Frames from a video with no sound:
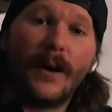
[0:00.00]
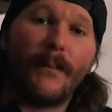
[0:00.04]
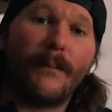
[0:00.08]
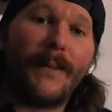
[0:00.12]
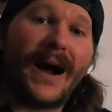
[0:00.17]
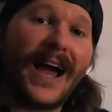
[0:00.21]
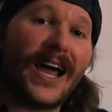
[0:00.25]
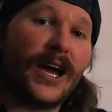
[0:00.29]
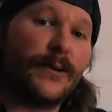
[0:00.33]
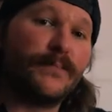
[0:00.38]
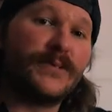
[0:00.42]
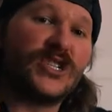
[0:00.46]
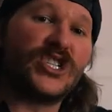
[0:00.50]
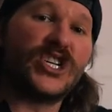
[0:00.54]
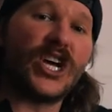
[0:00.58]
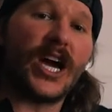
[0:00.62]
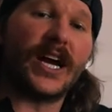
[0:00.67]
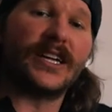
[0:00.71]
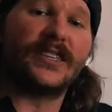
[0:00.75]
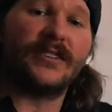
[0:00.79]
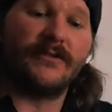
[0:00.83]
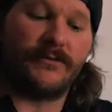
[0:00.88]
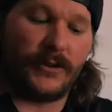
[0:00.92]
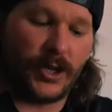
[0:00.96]
My
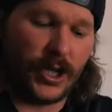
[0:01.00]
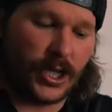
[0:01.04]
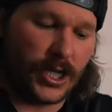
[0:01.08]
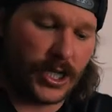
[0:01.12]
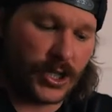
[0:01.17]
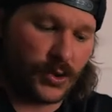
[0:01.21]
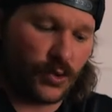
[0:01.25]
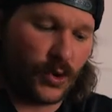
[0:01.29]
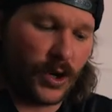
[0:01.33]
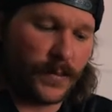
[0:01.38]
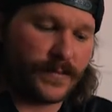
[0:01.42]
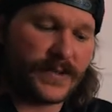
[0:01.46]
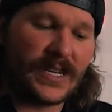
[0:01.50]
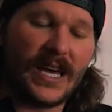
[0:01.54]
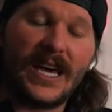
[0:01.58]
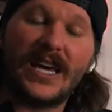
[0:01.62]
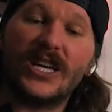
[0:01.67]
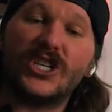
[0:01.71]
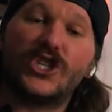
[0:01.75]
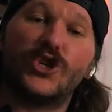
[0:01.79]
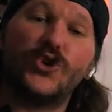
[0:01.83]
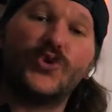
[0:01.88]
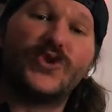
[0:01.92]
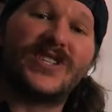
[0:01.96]
objective is, whoops,
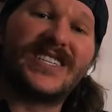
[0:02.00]
to